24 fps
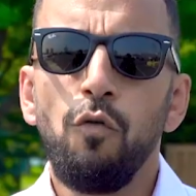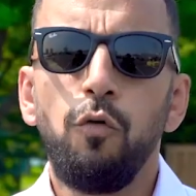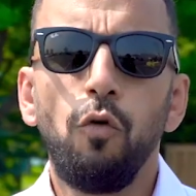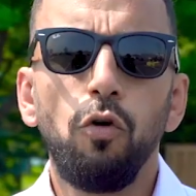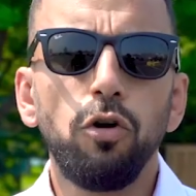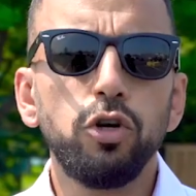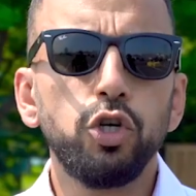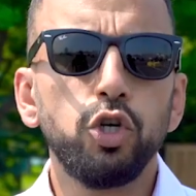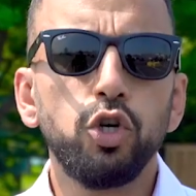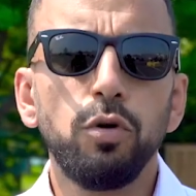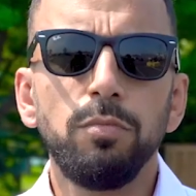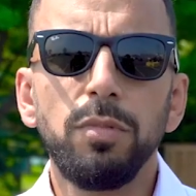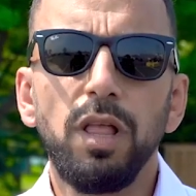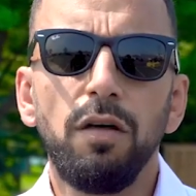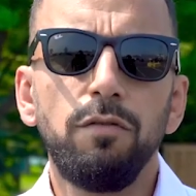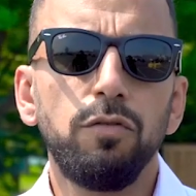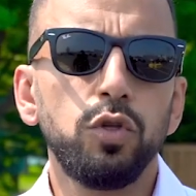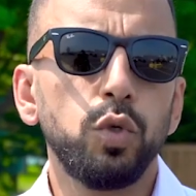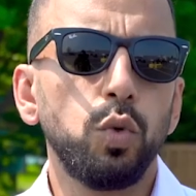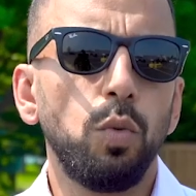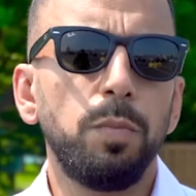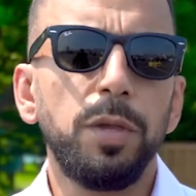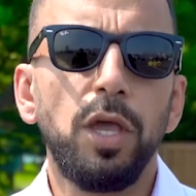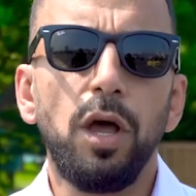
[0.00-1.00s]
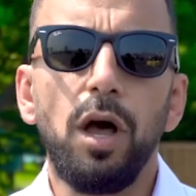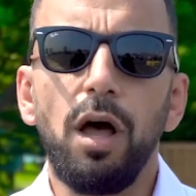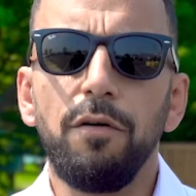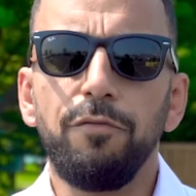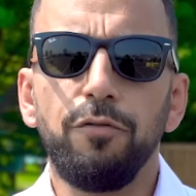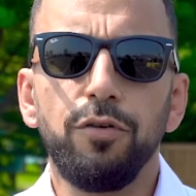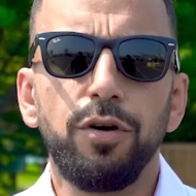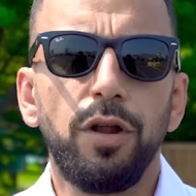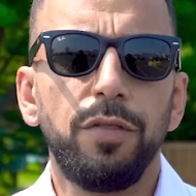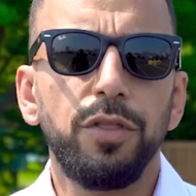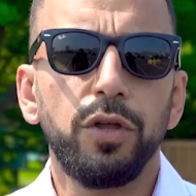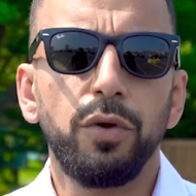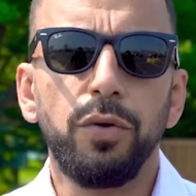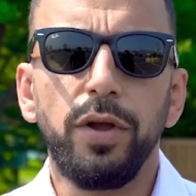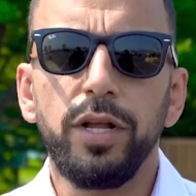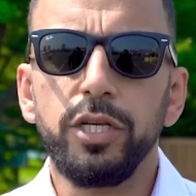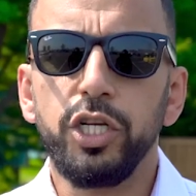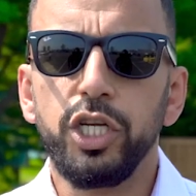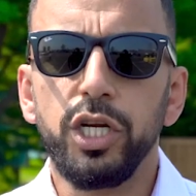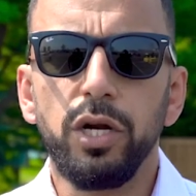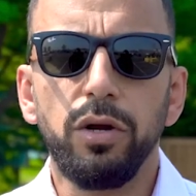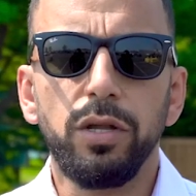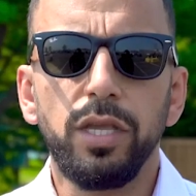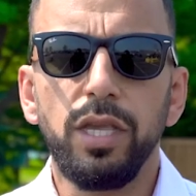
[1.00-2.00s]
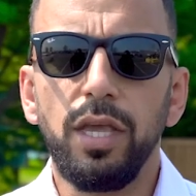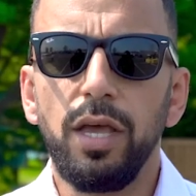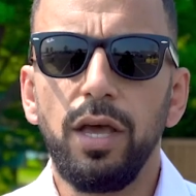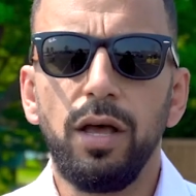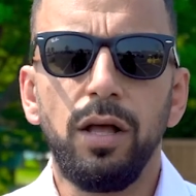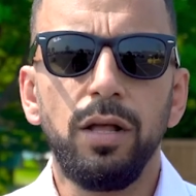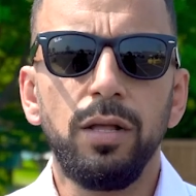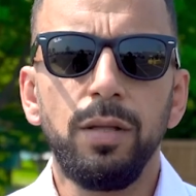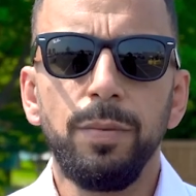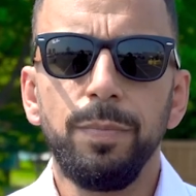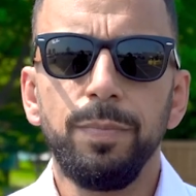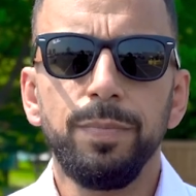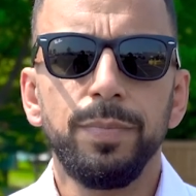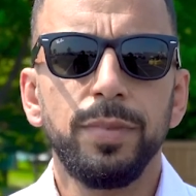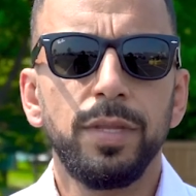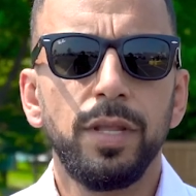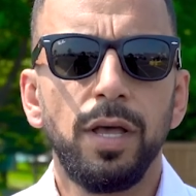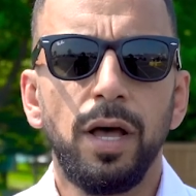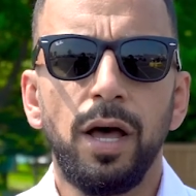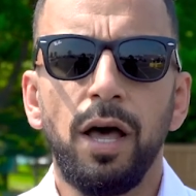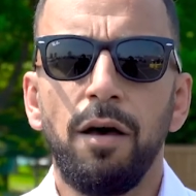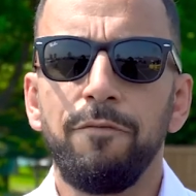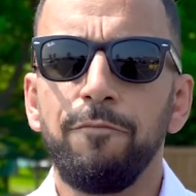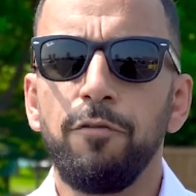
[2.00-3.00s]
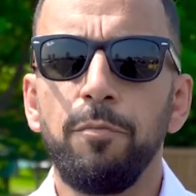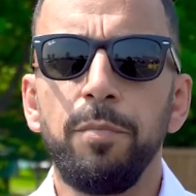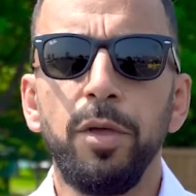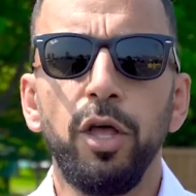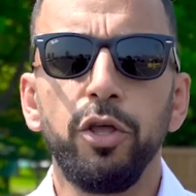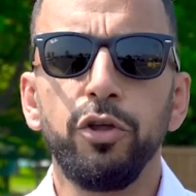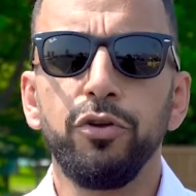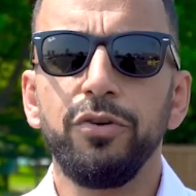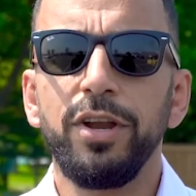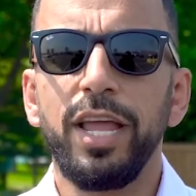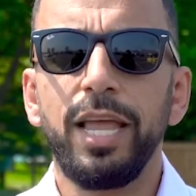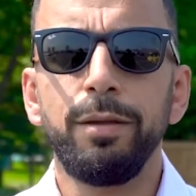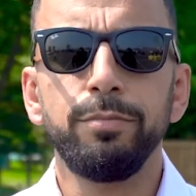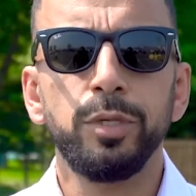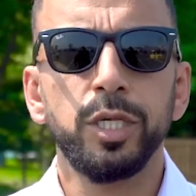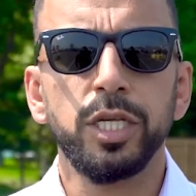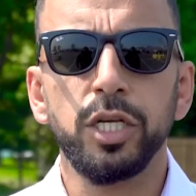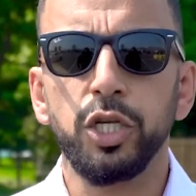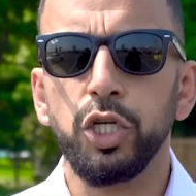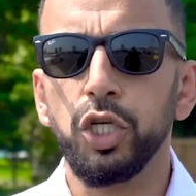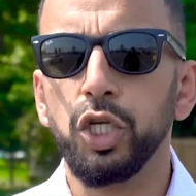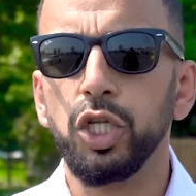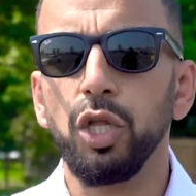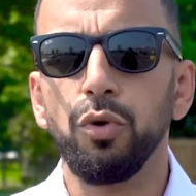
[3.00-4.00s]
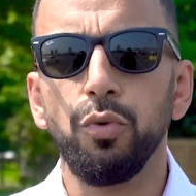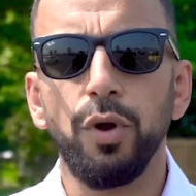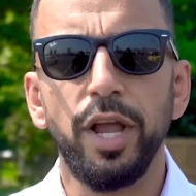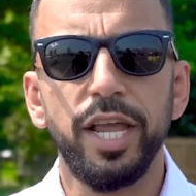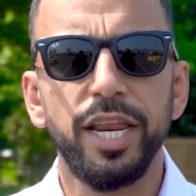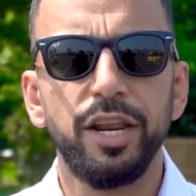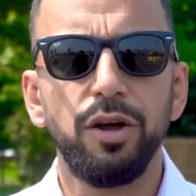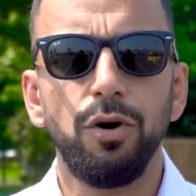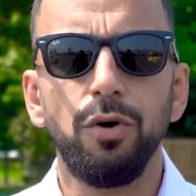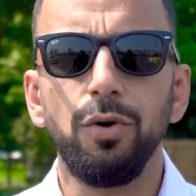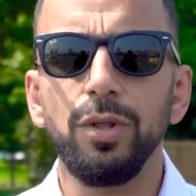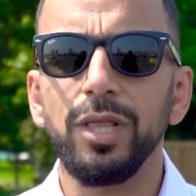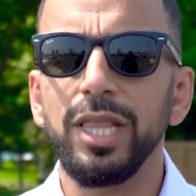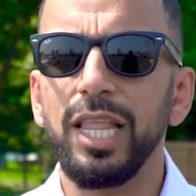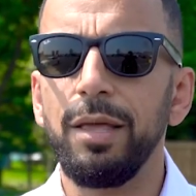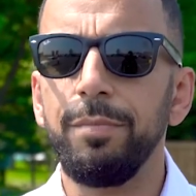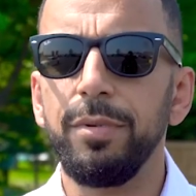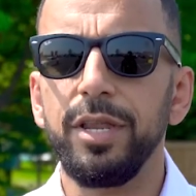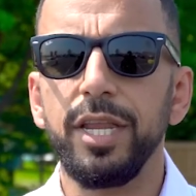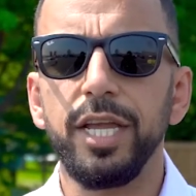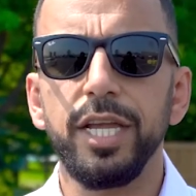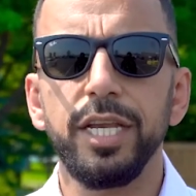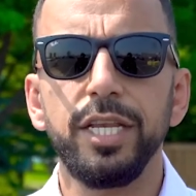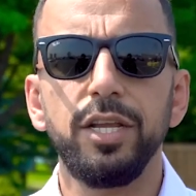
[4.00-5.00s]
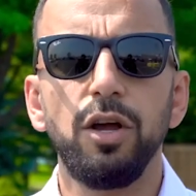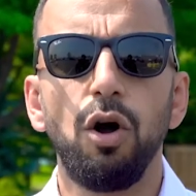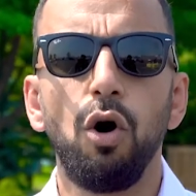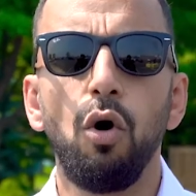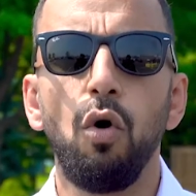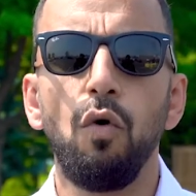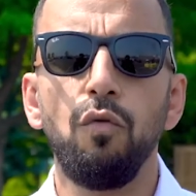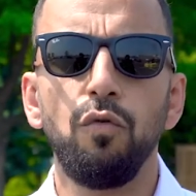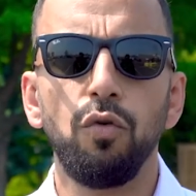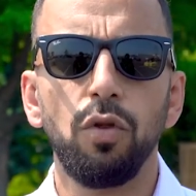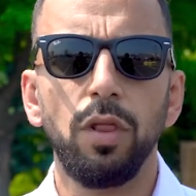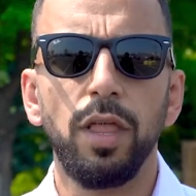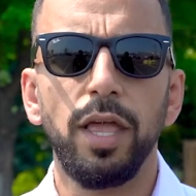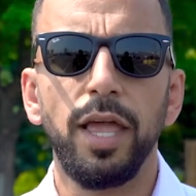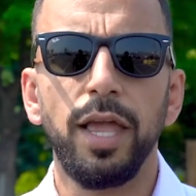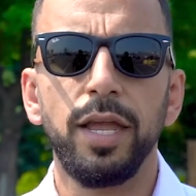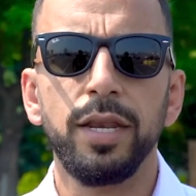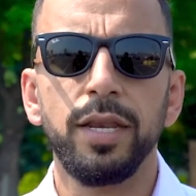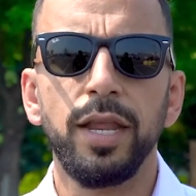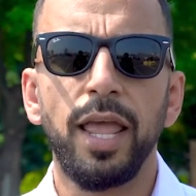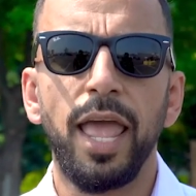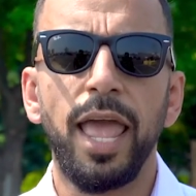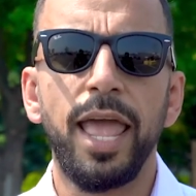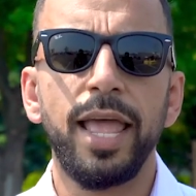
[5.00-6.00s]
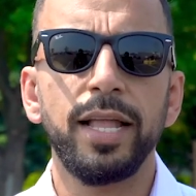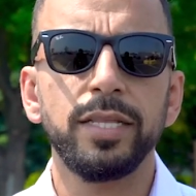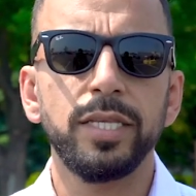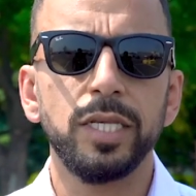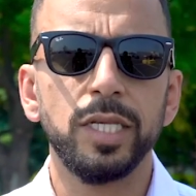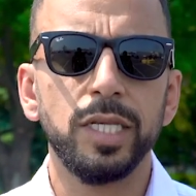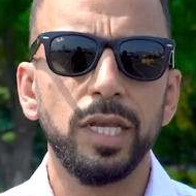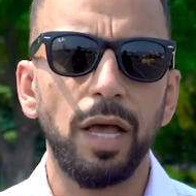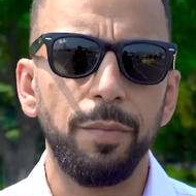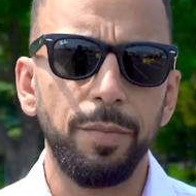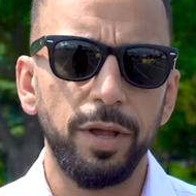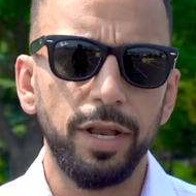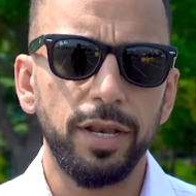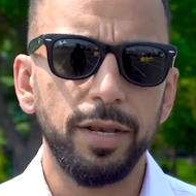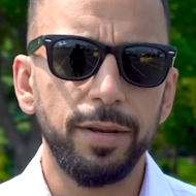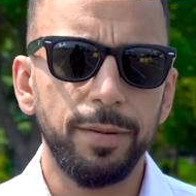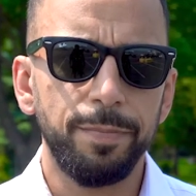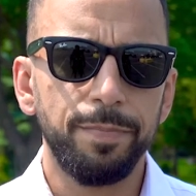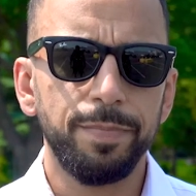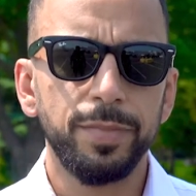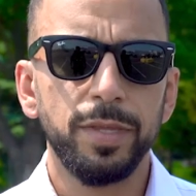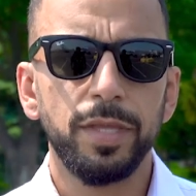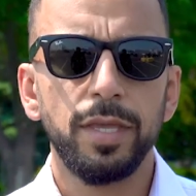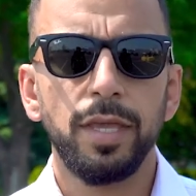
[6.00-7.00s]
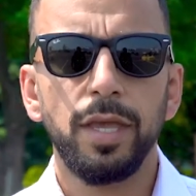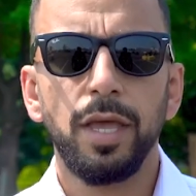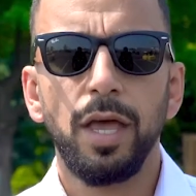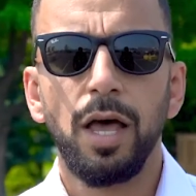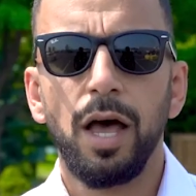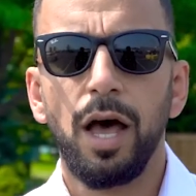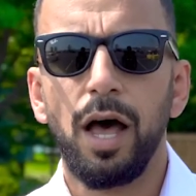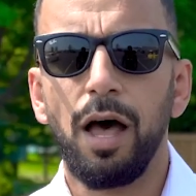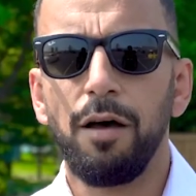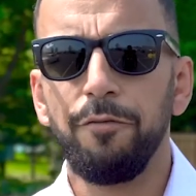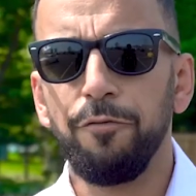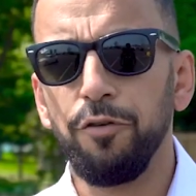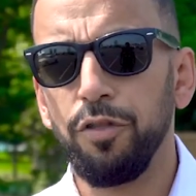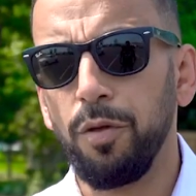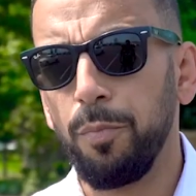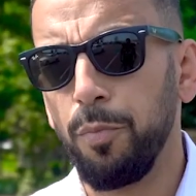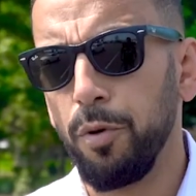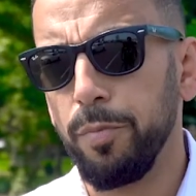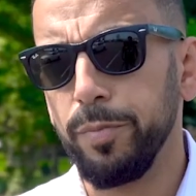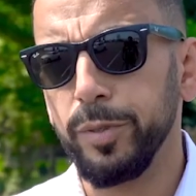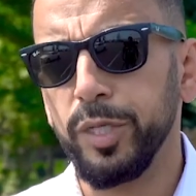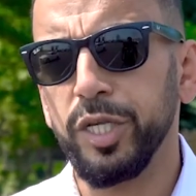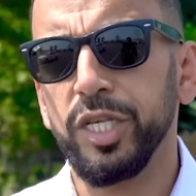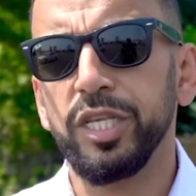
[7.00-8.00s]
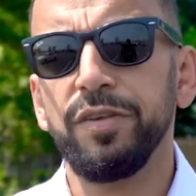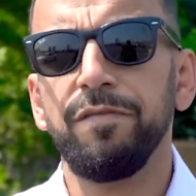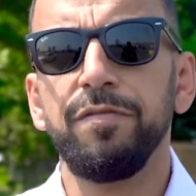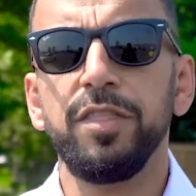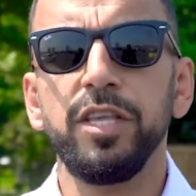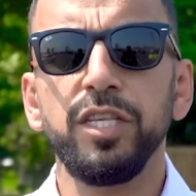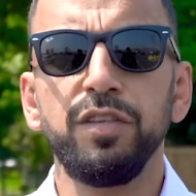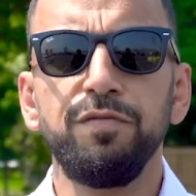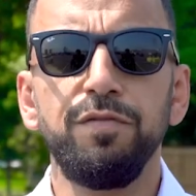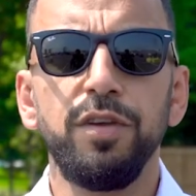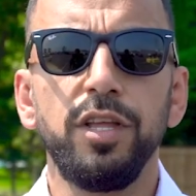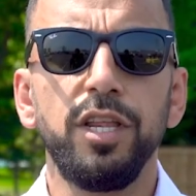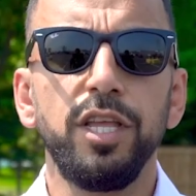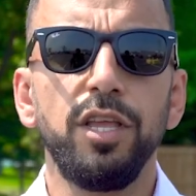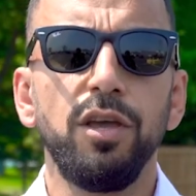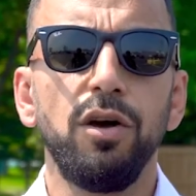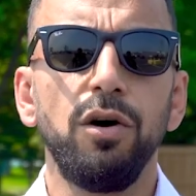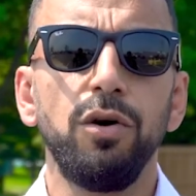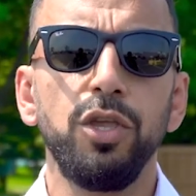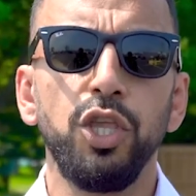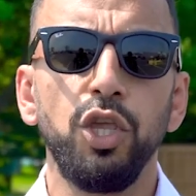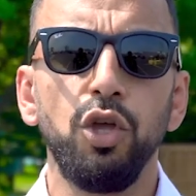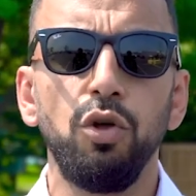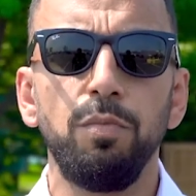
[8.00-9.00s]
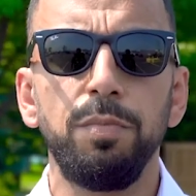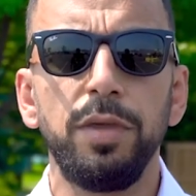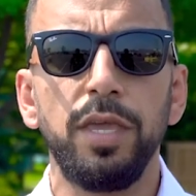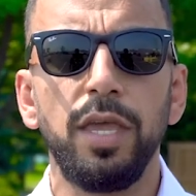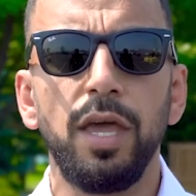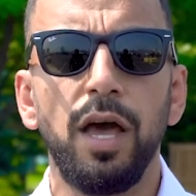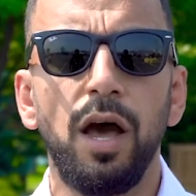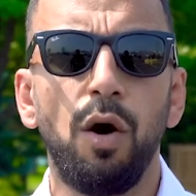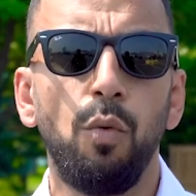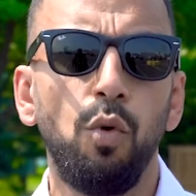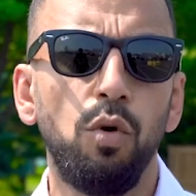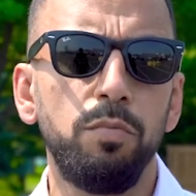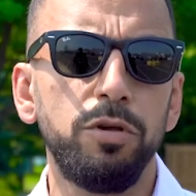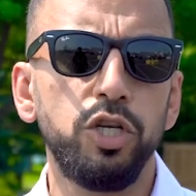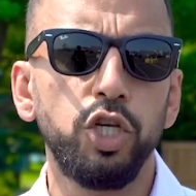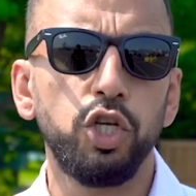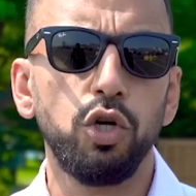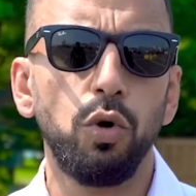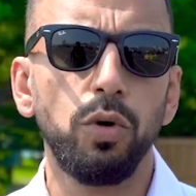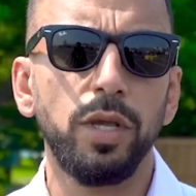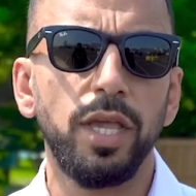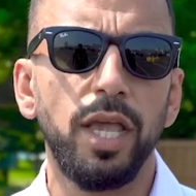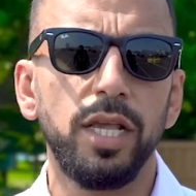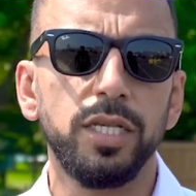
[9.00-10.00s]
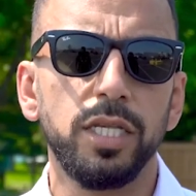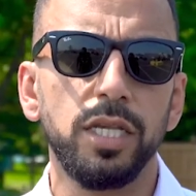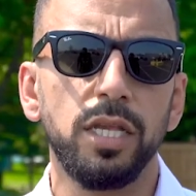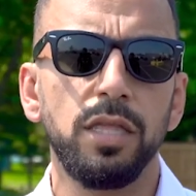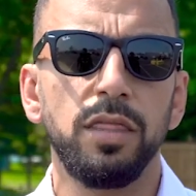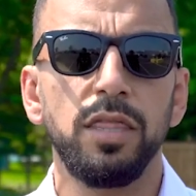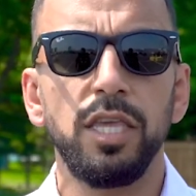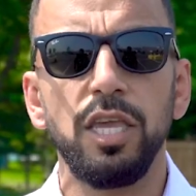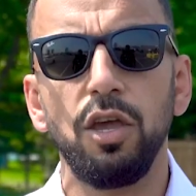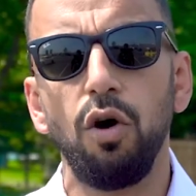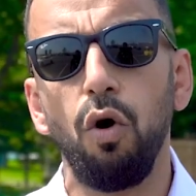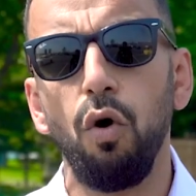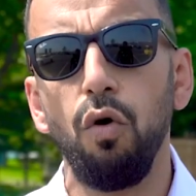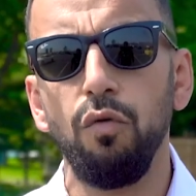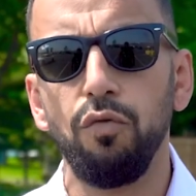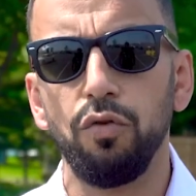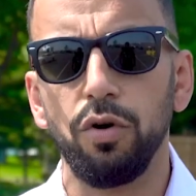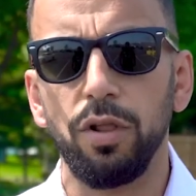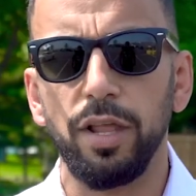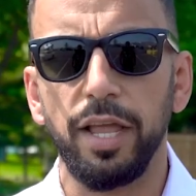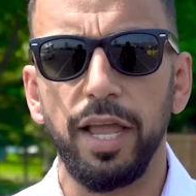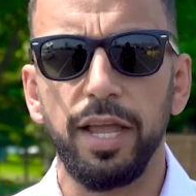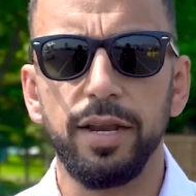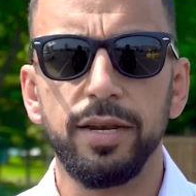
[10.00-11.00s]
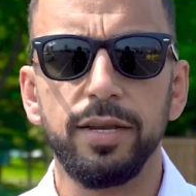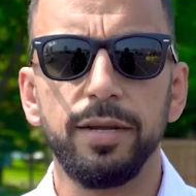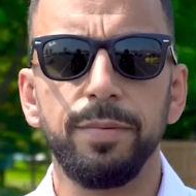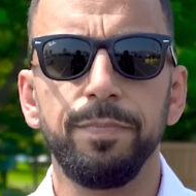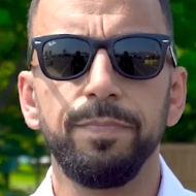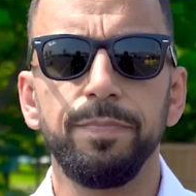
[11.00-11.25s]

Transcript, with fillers: 4 trim levels will be offered on the Grand Cherokee L, familiar names such as Laredo, Limited, Overland, and Summit. For the purposes of this video, we'll be showcasing the Overland.